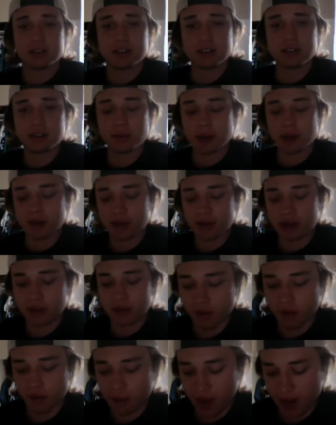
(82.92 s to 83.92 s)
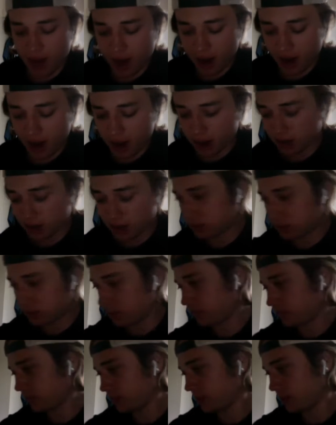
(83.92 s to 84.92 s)
just about ready to rip my hair out.
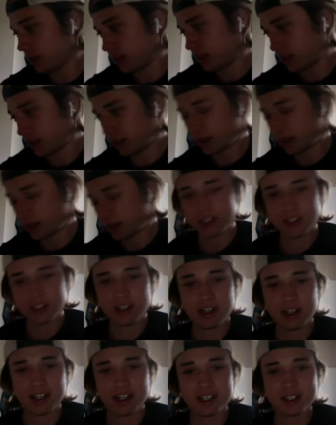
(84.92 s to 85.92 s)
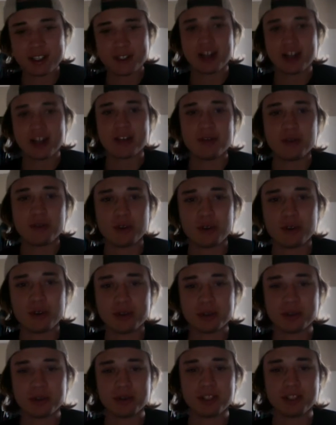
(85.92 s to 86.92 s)
Considering I just traded for him
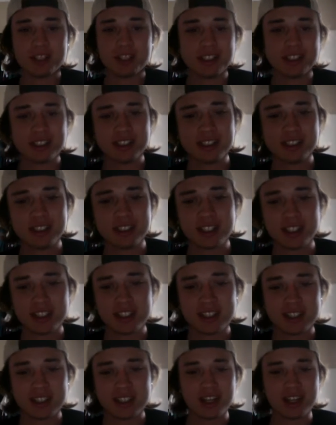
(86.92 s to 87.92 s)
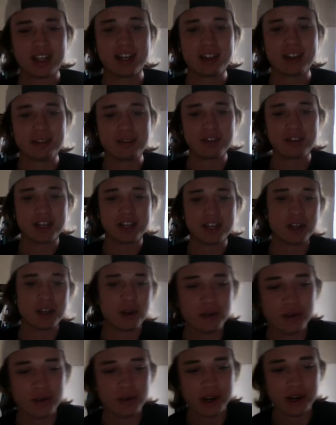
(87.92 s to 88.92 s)
this week because I have no
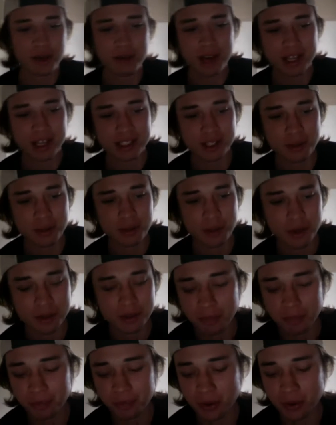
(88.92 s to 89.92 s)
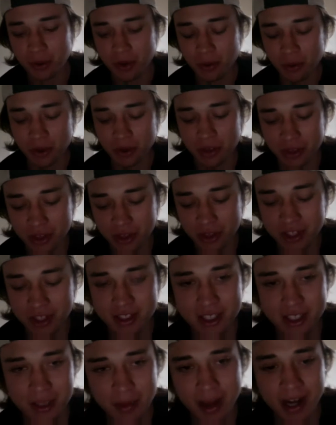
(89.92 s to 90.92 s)
running backs anymore. With
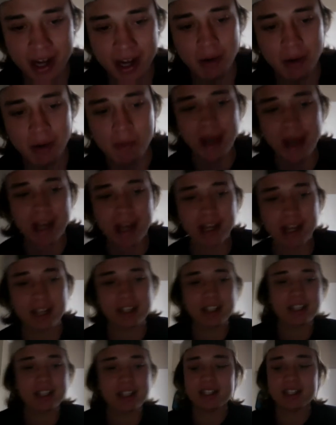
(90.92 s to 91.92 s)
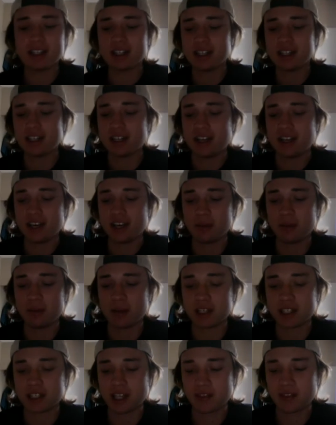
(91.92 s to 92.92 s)
C-Mac coming back and
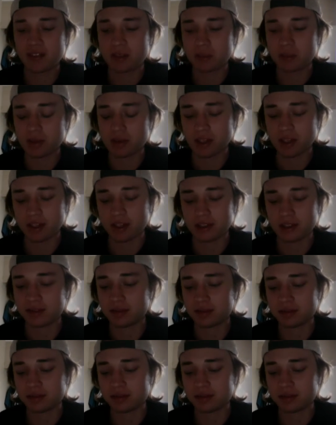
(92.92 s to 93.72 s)
Mike Davis being